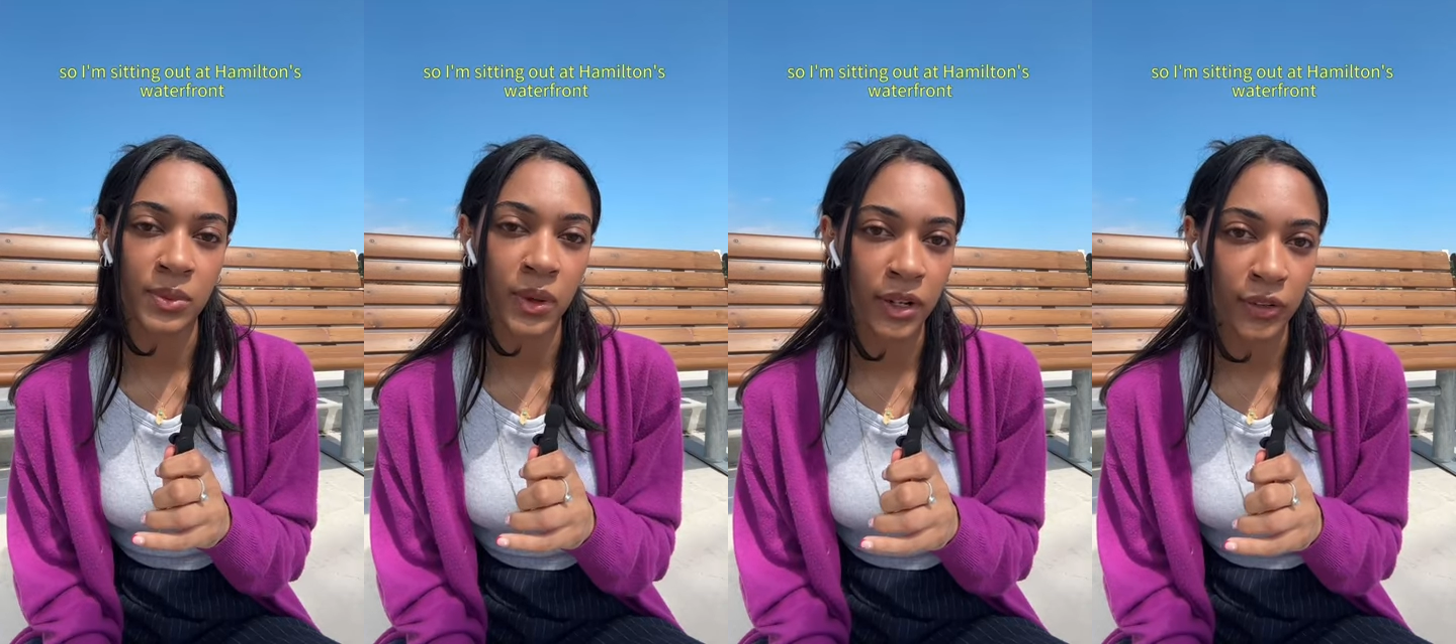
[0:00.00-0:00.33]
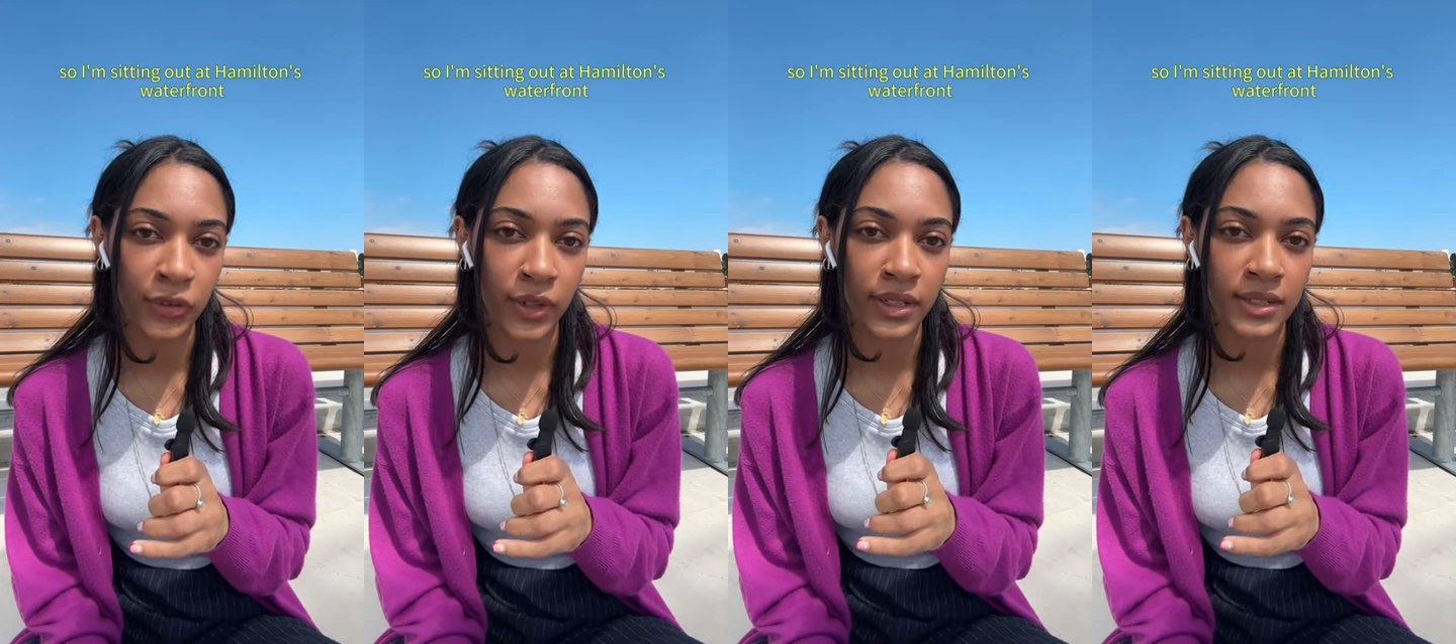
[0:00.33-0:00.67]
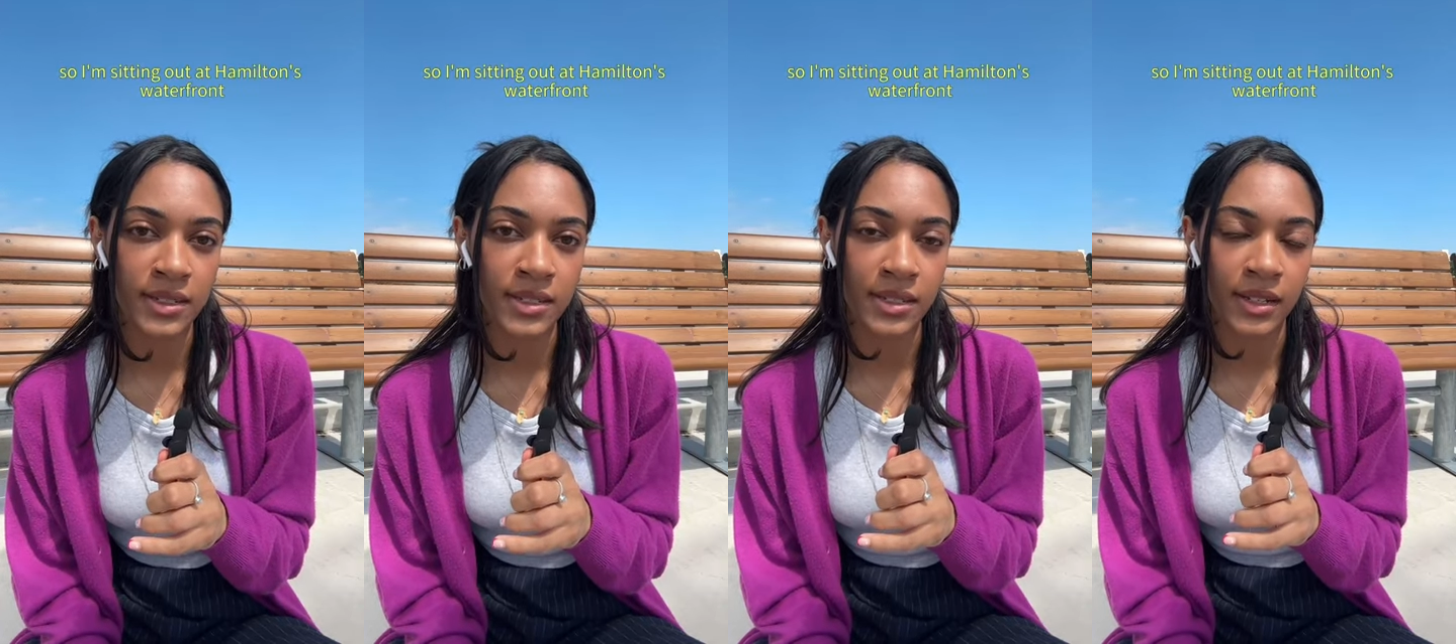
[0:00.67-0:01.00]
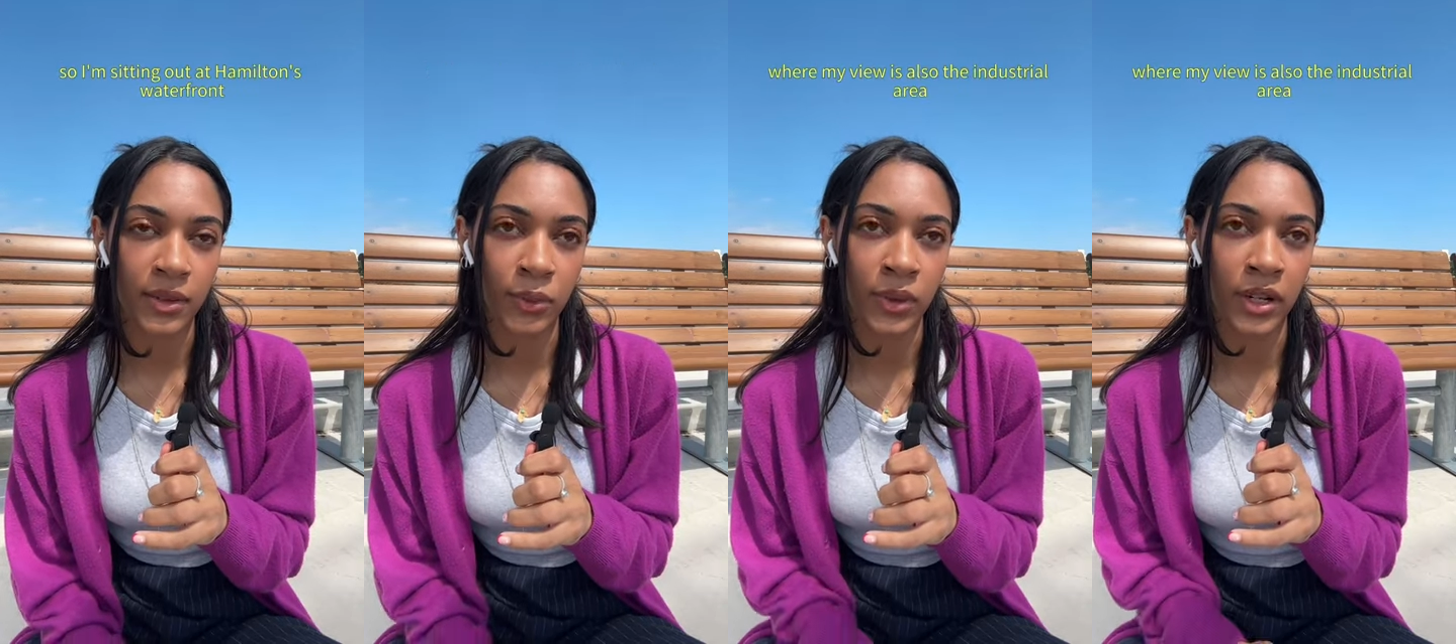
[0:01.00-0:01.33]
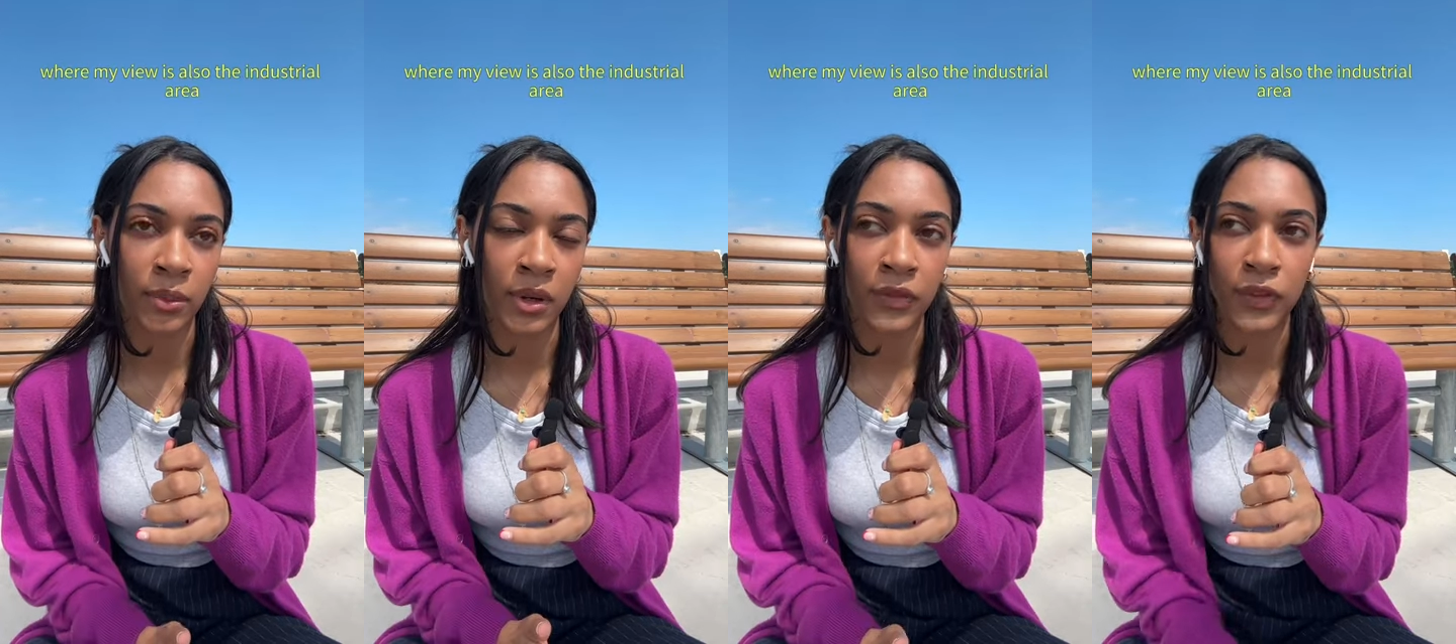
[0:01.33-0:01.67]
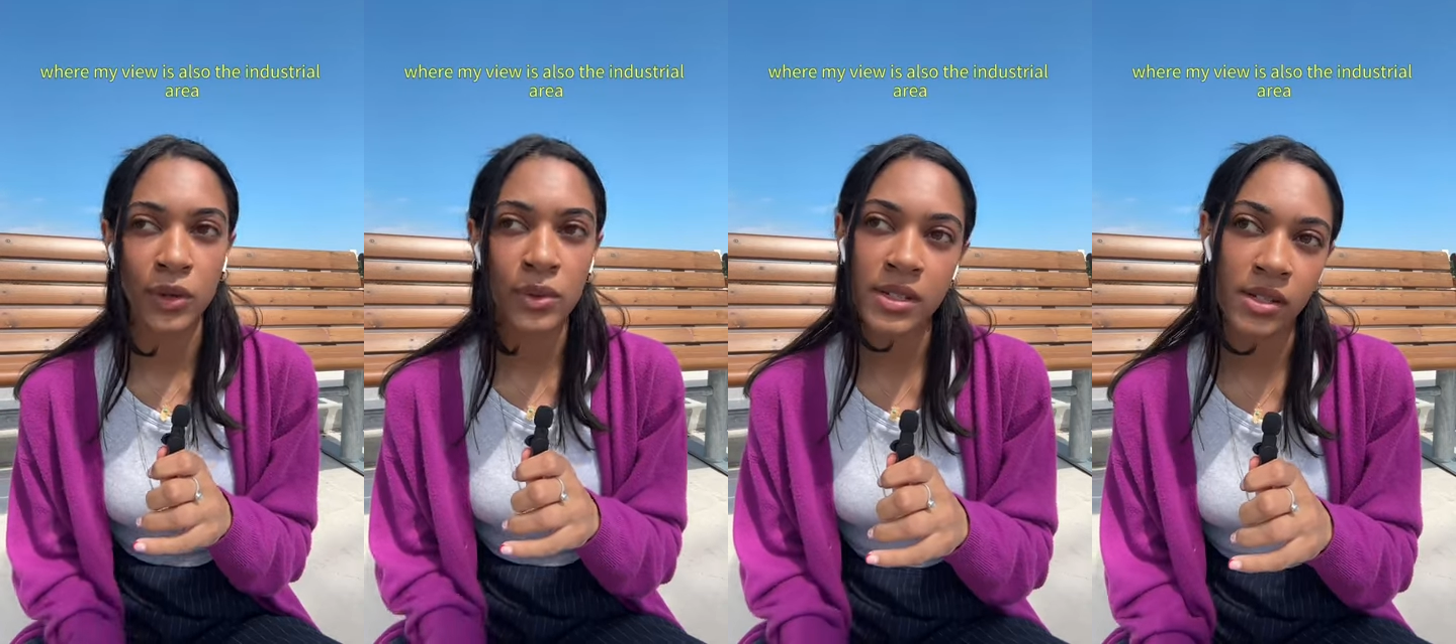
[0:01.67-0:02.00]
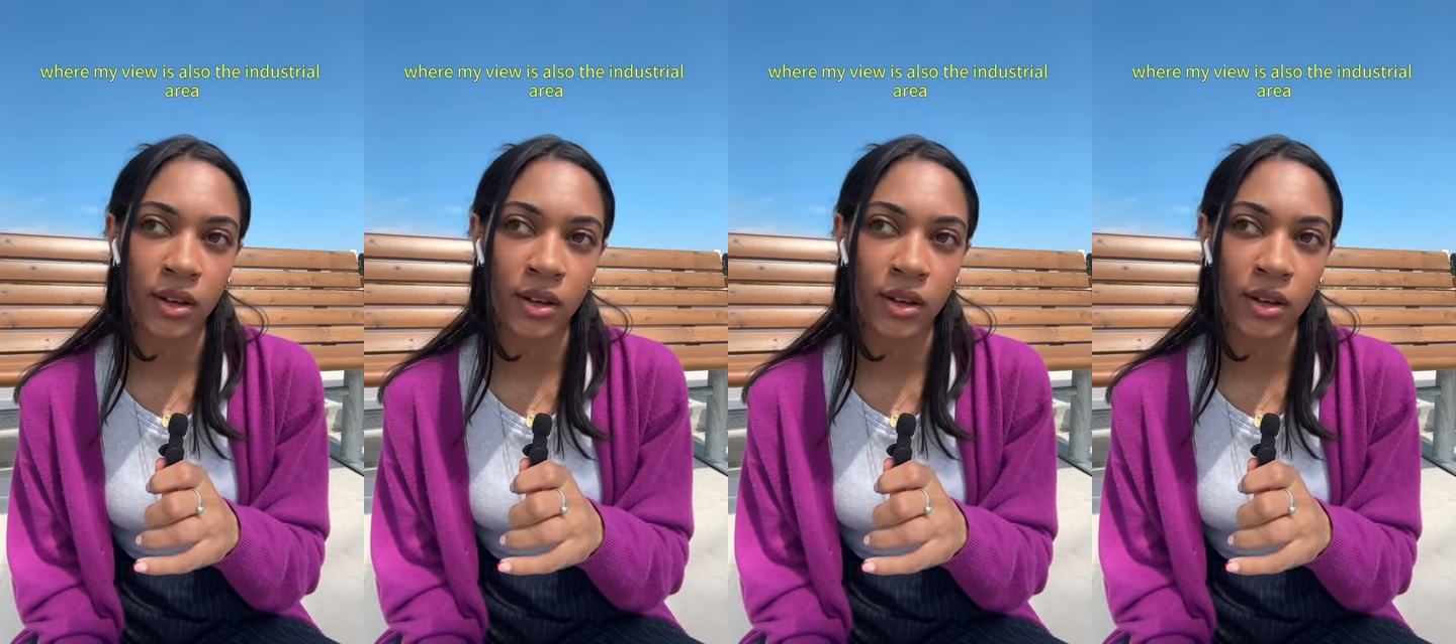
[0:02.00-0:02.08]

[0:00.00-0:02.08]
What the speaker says: waterfront, where my view is